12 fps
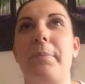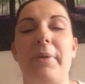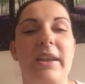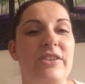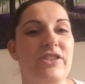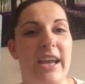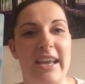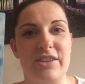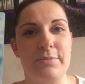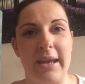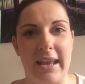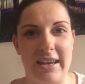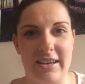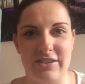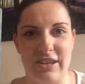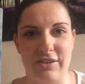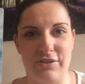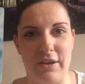but it changed my
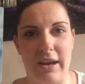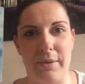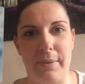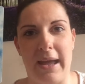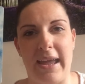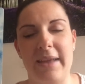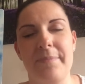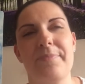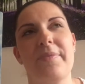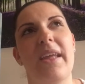energy straight away.